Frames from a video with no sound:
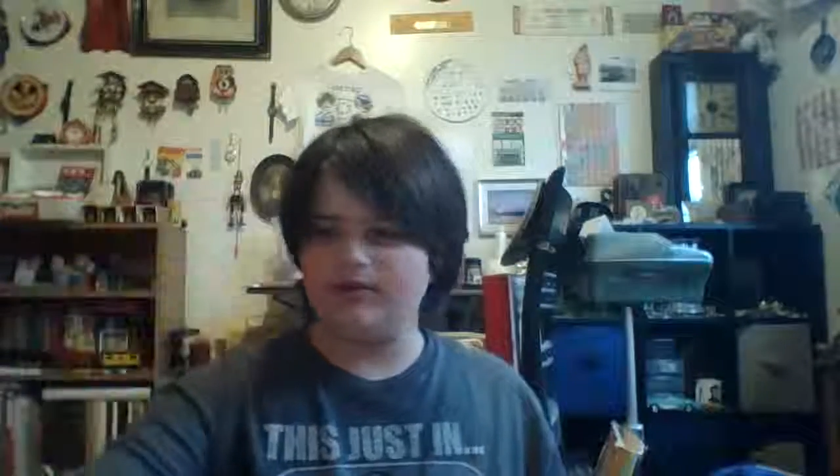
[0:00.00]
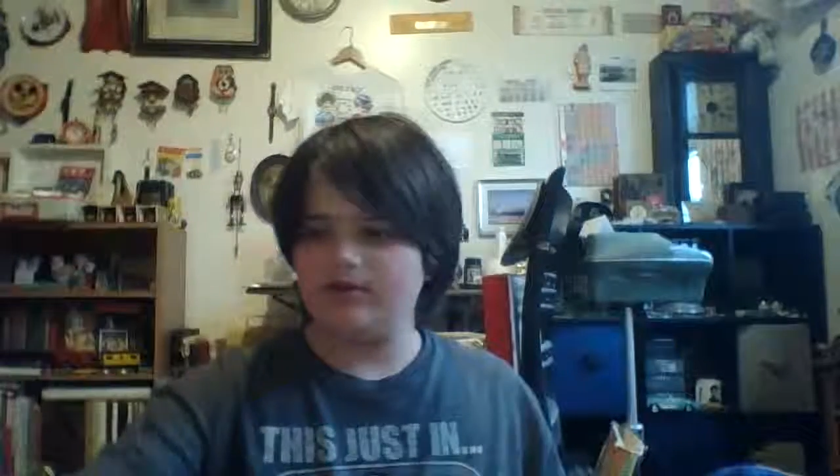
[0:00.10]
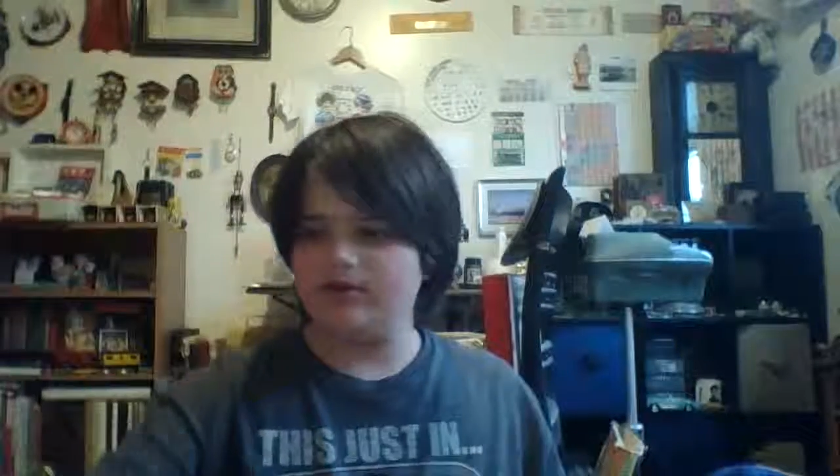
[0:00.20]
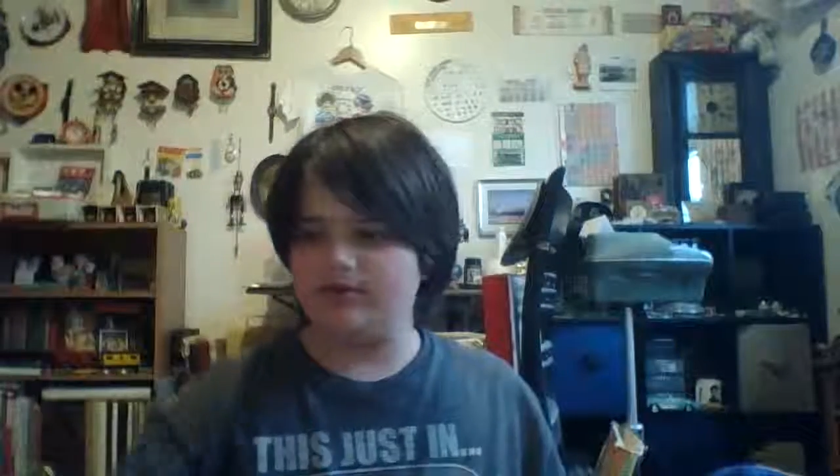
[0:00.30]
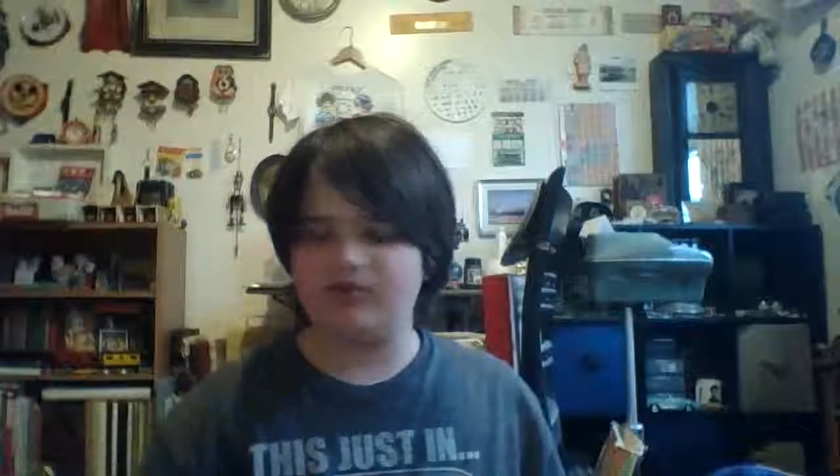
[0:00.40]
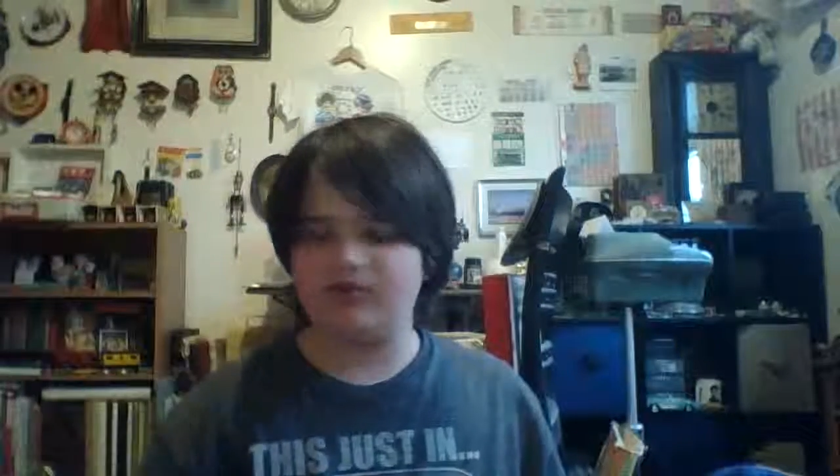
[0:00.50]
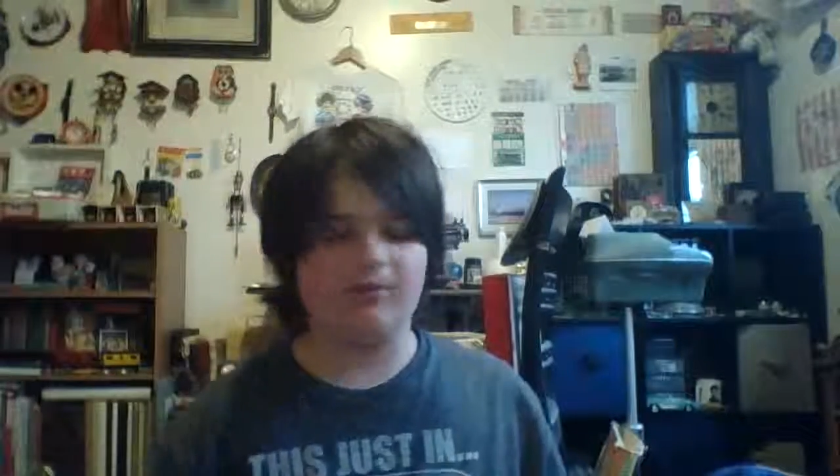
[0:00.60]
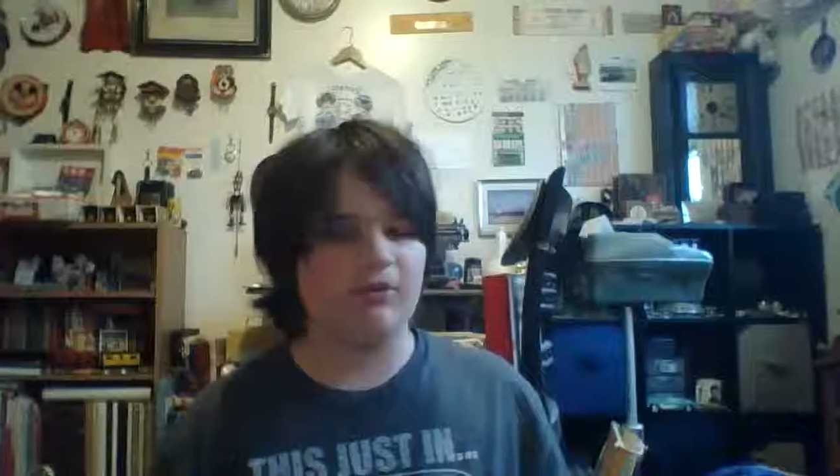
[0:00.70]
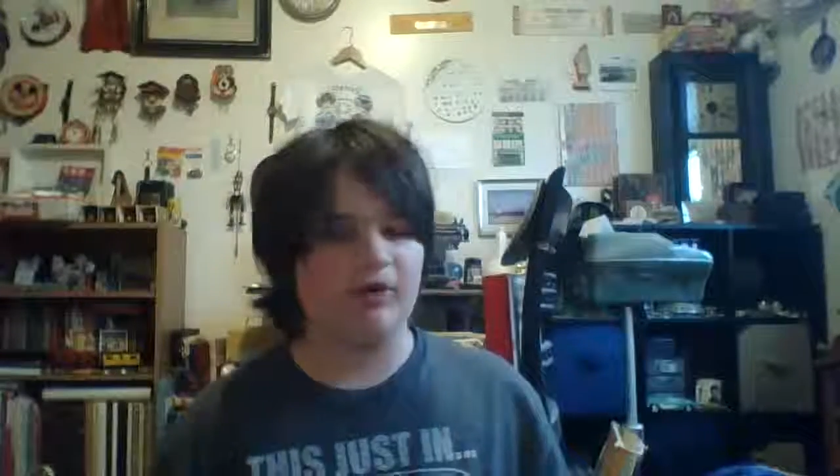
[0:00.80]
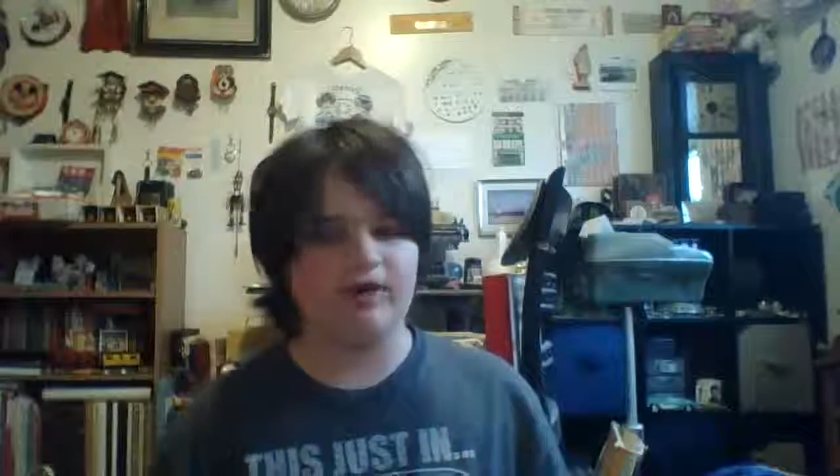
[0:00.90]
Some
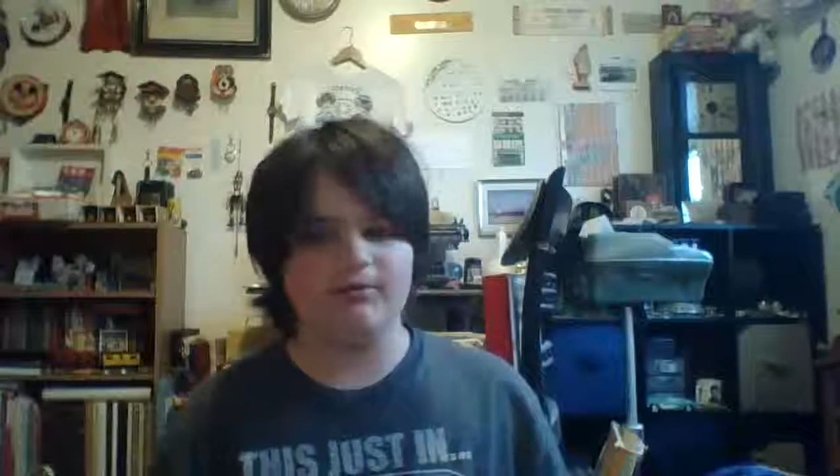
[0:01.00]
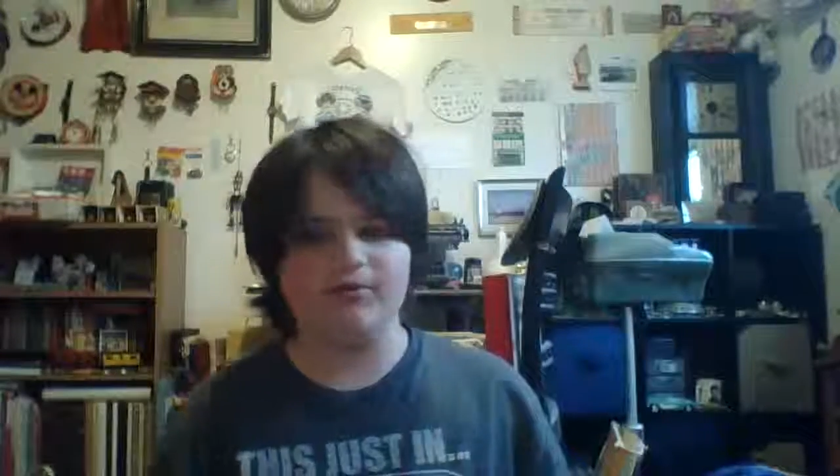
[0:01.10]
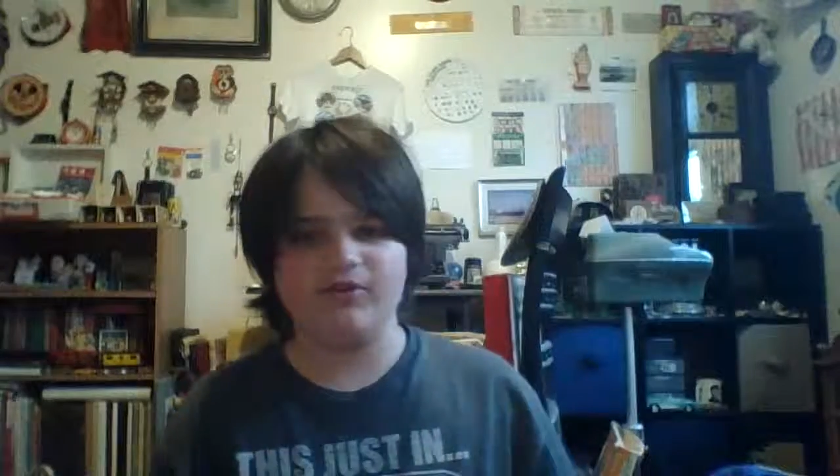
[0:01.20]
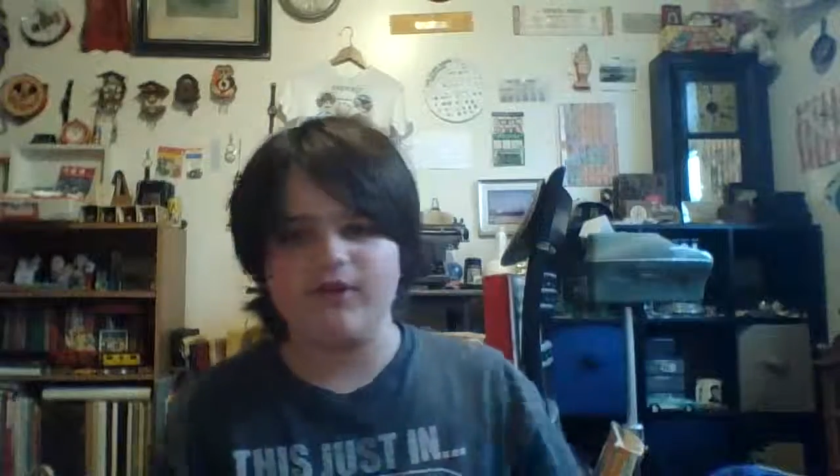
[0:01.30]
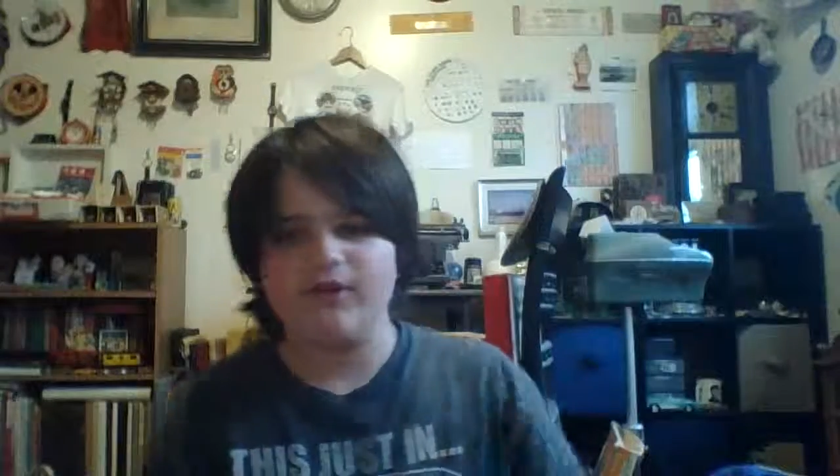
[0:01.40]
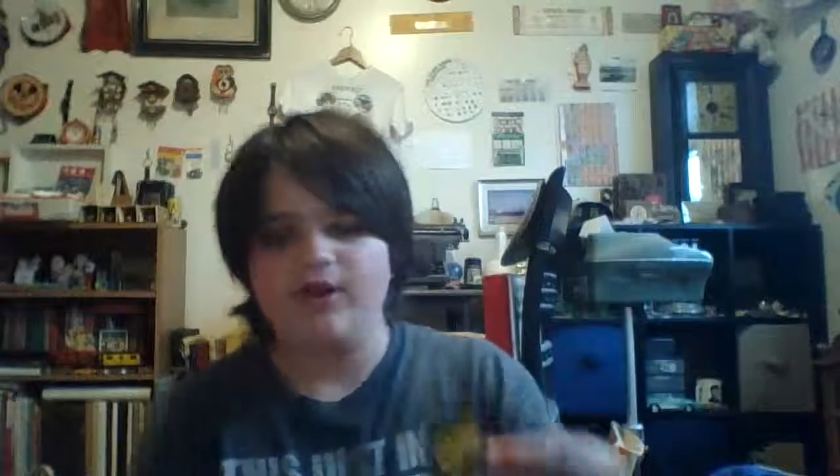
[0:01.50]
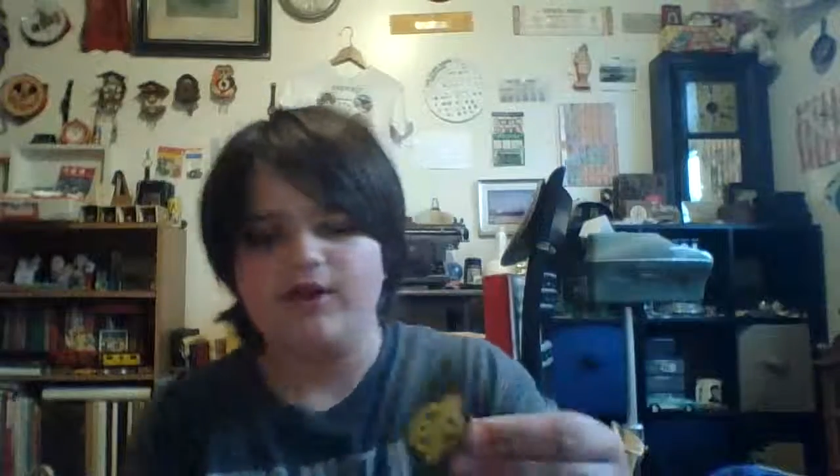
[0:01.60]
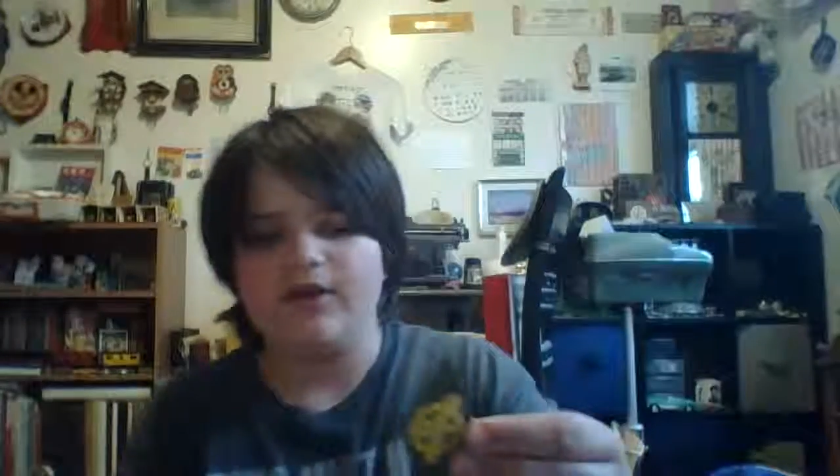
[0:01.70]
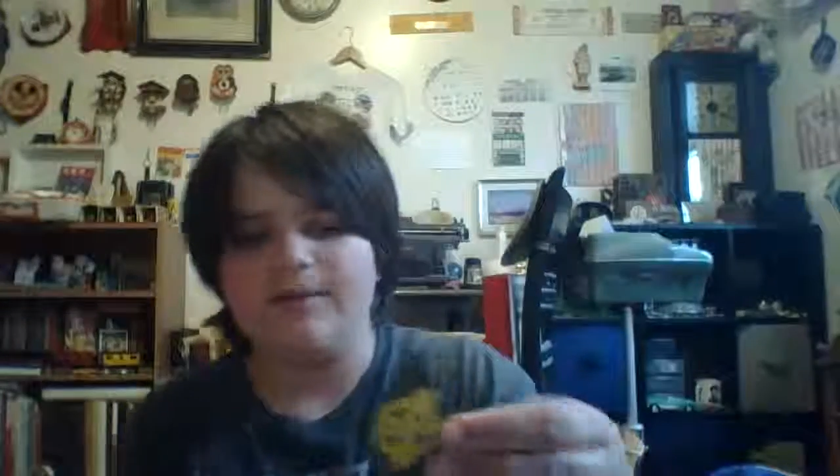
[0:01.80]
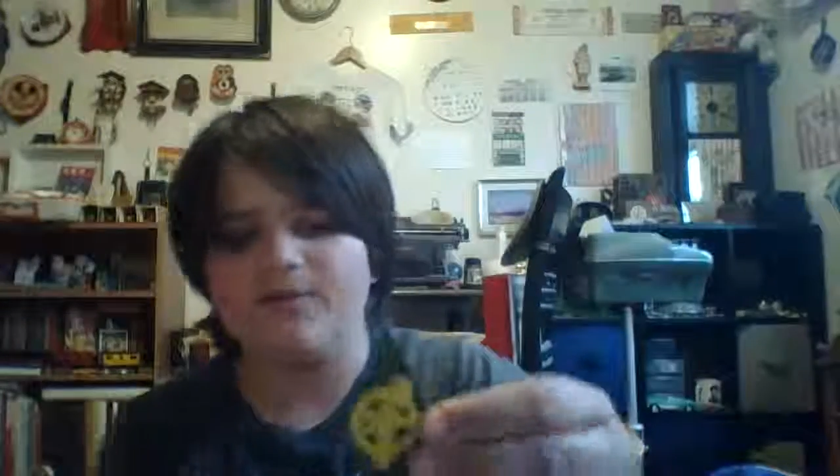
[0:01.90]
similar items.
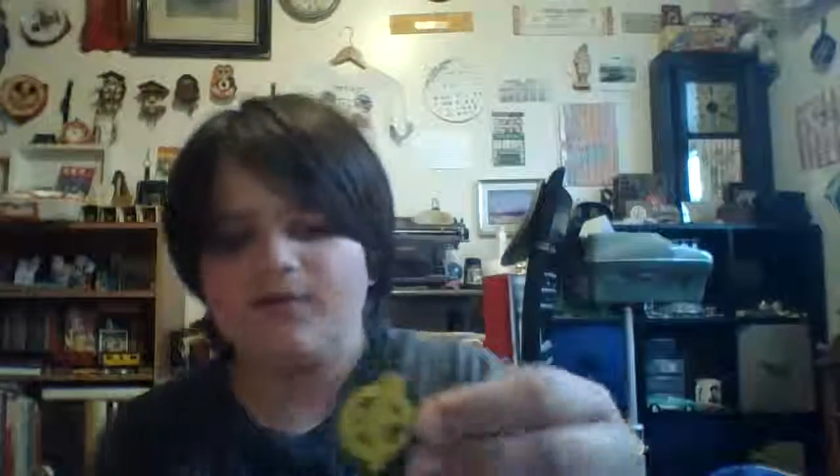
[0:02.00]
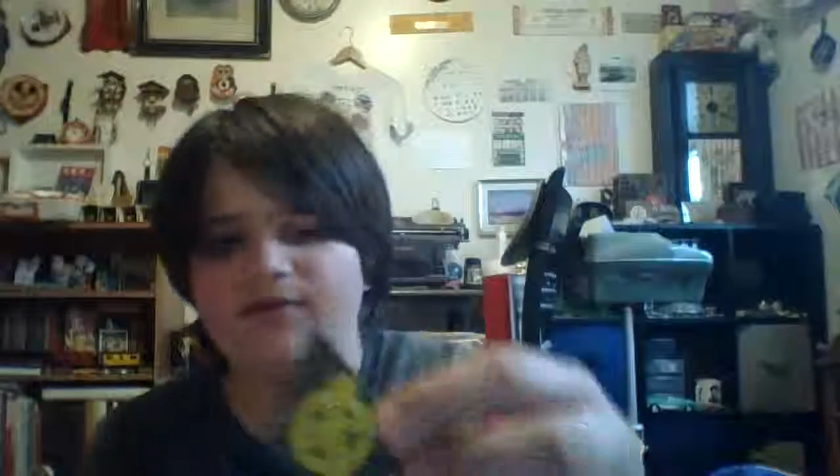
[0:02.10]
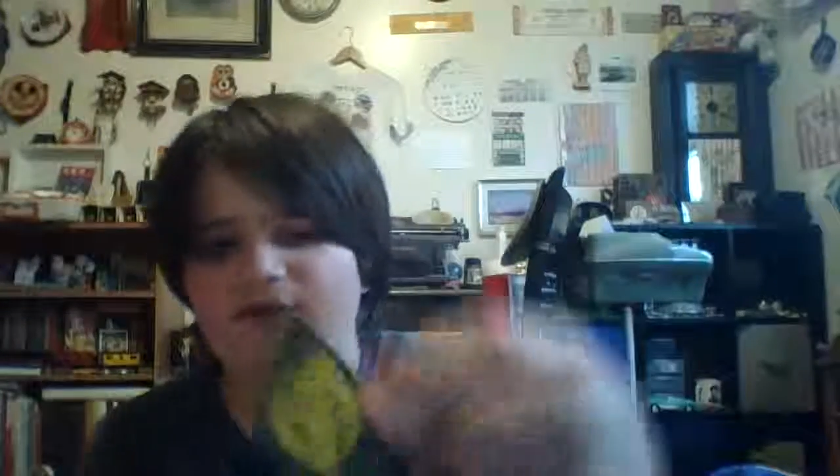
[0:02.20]
And